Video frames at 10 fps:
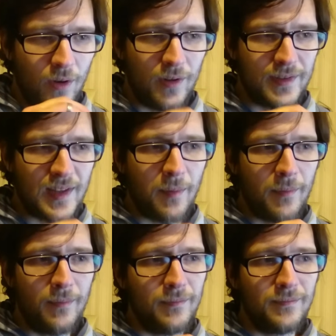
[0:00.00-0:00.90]
all the
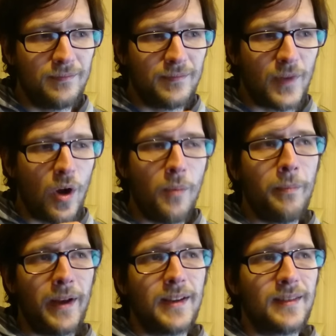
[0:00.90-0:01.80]
same
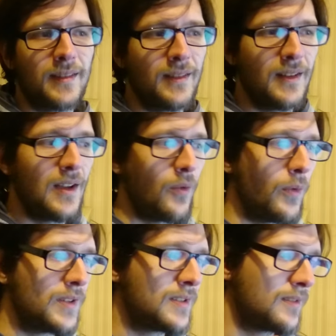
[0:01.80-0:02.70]
companies
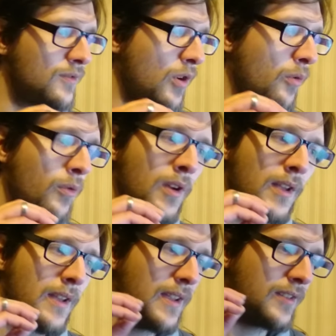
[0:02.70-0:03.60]
which throw
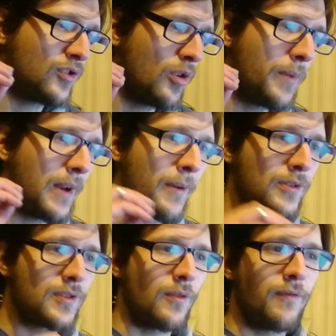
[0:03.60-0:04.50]
stupid
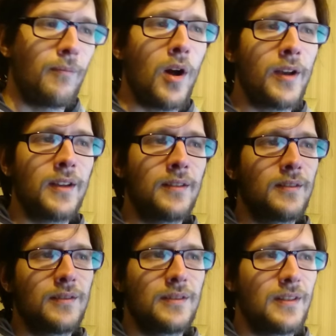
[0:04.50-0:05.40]
amounts of money
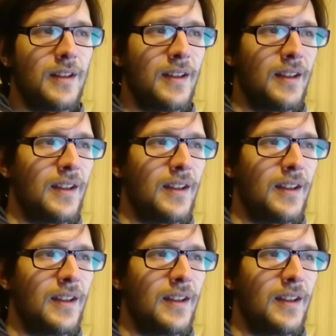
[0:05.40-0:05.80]
uh,